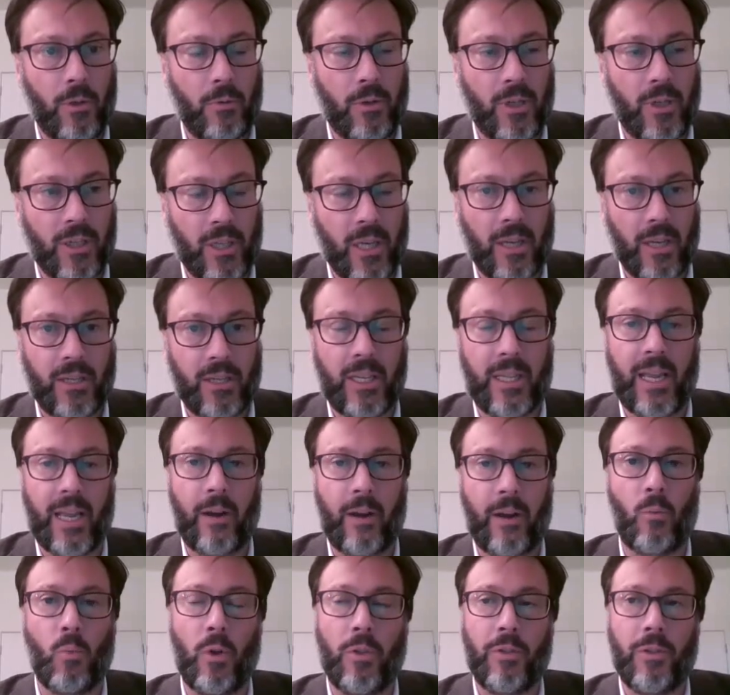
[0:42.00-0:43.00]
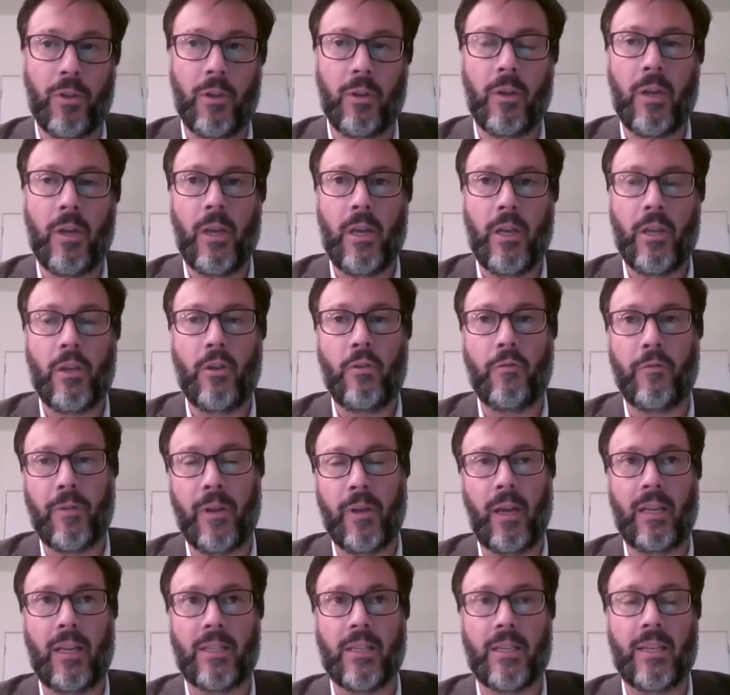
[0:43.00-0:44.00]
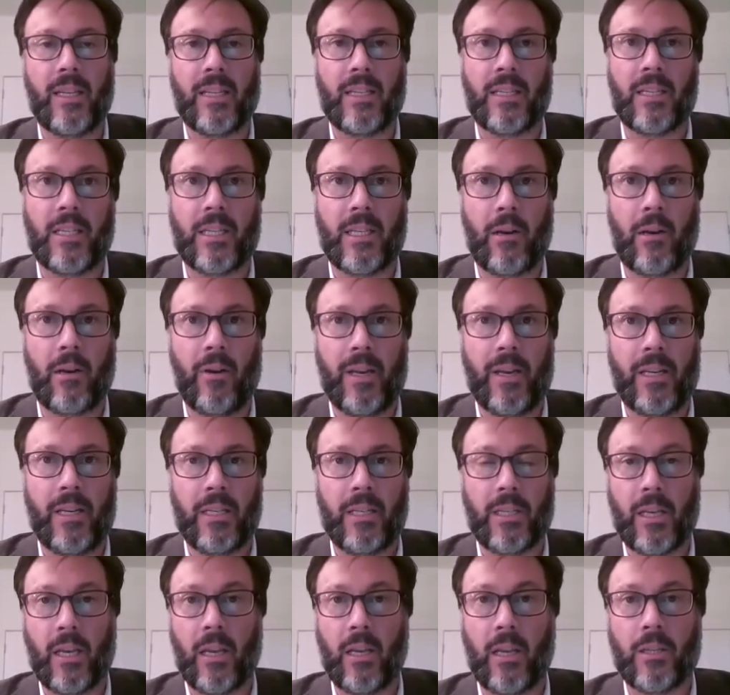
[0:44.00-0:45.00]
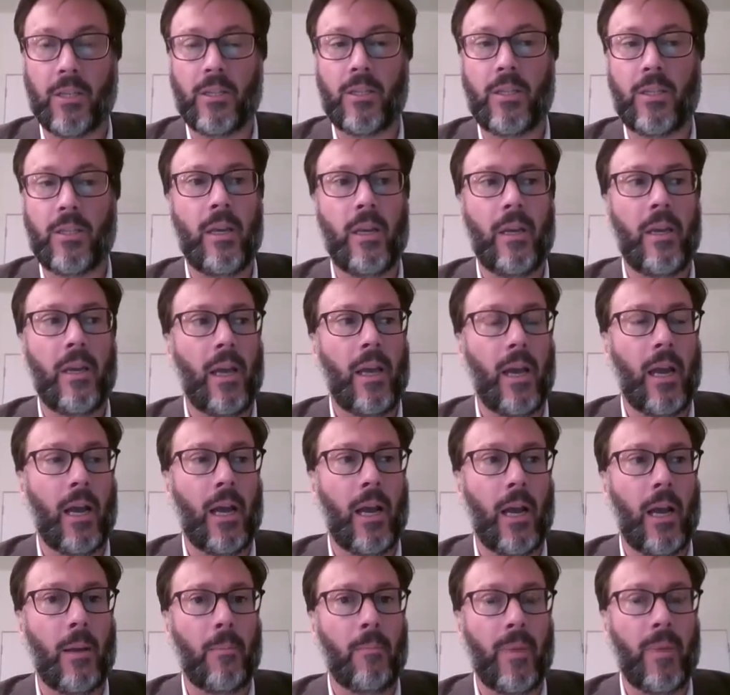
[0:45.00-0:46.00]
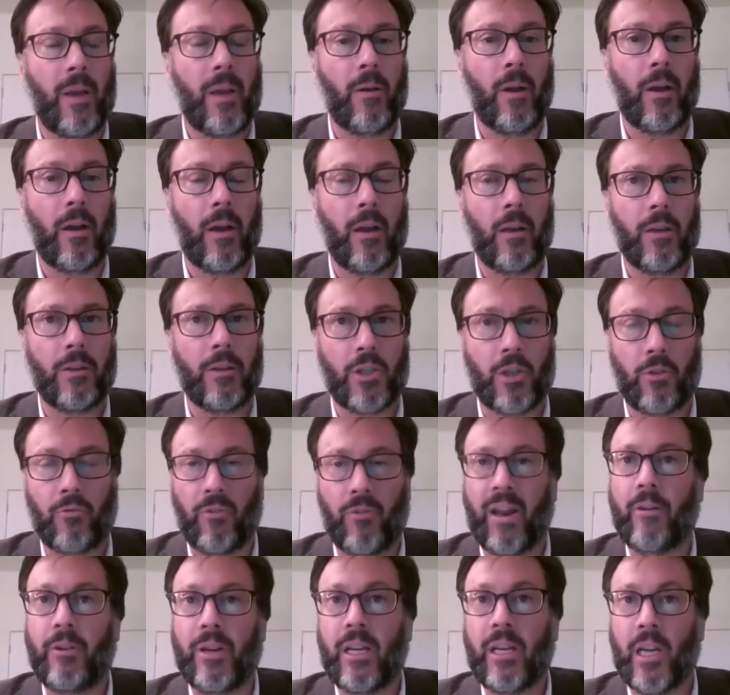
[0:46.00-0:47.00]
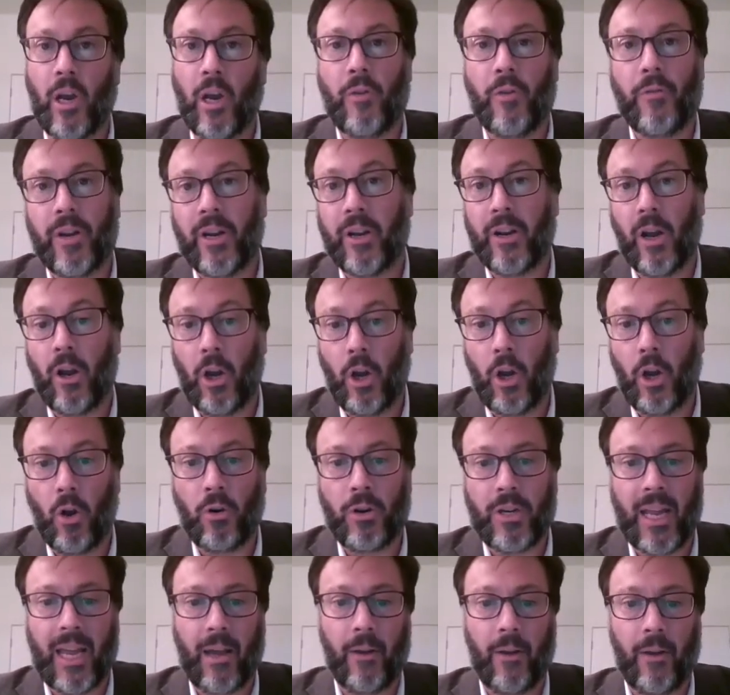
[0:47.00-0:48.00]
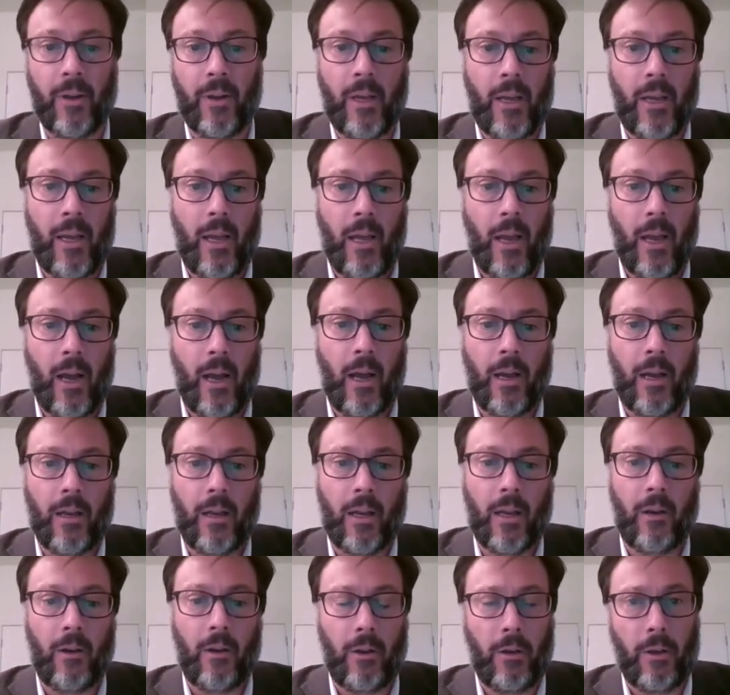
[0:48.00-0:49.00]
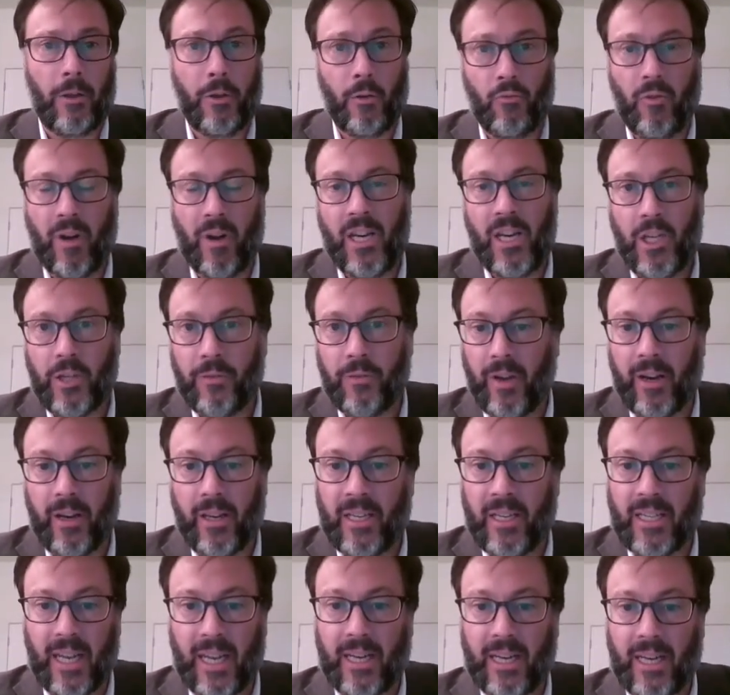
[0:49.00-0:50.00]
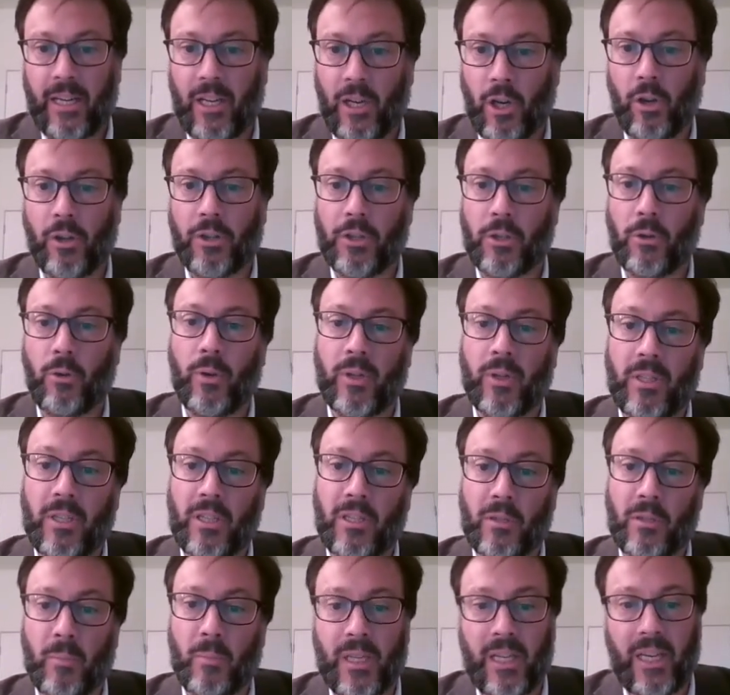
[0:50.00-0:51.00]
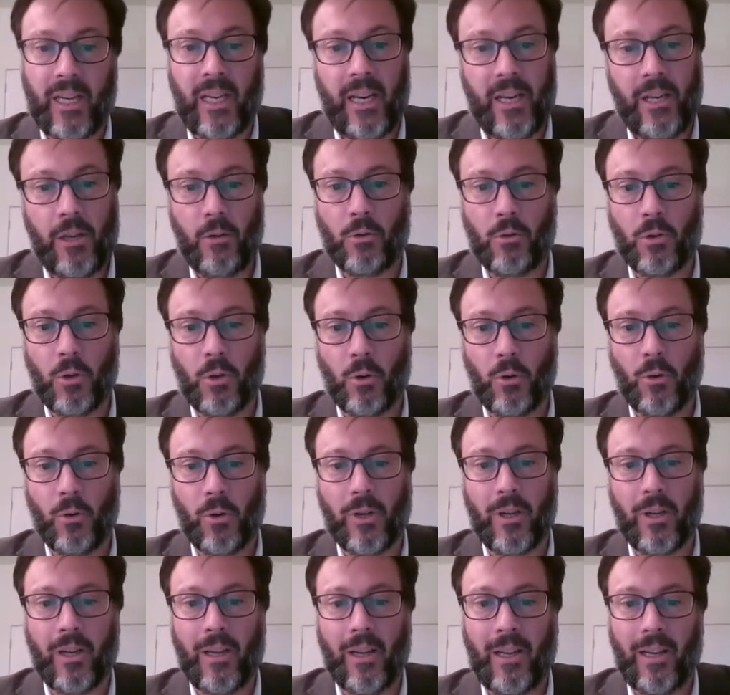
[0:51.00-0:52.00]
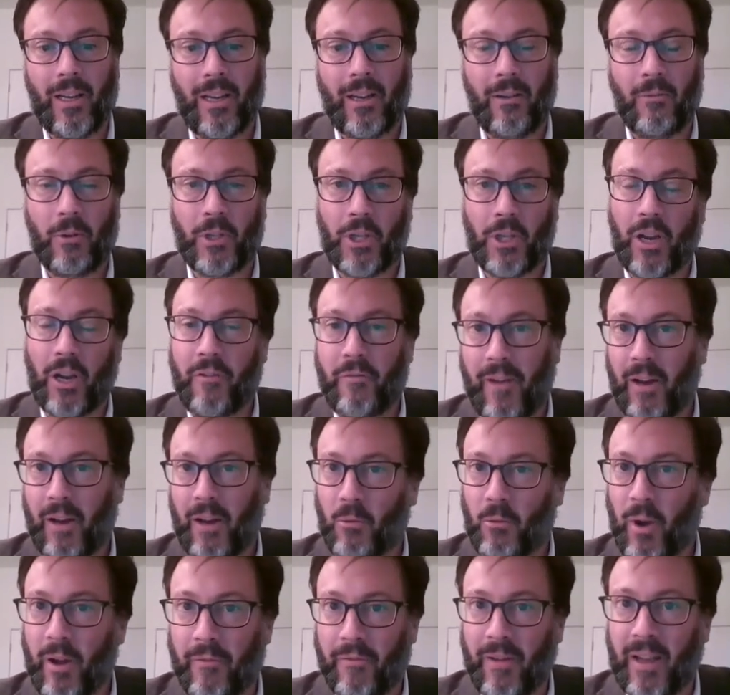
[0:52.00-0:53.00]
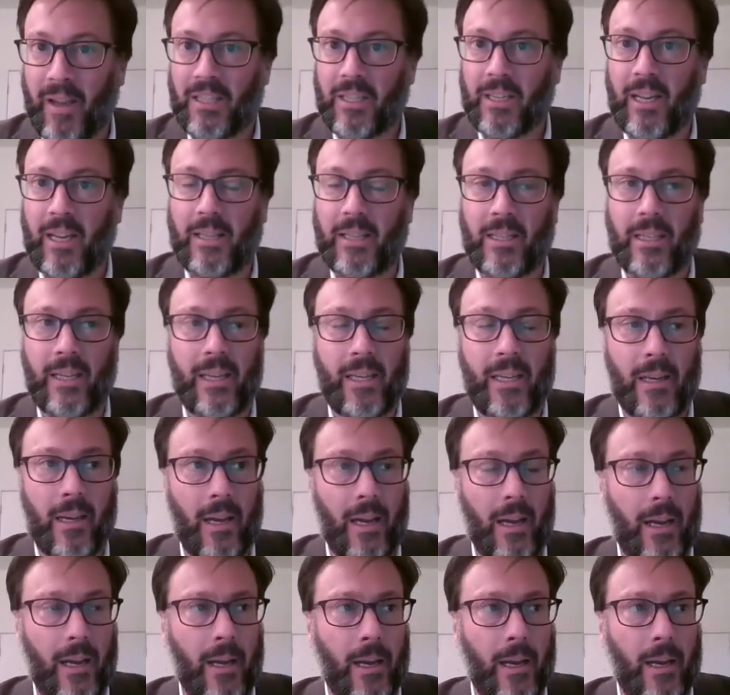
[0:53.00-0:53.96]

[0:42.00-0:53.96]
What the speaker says: discuss in there, and one that you feel isn't necessarily discussed surrounding COVID and our lockdown, the range of unintended consequences, and particularly you talk, which I found quite fascinating,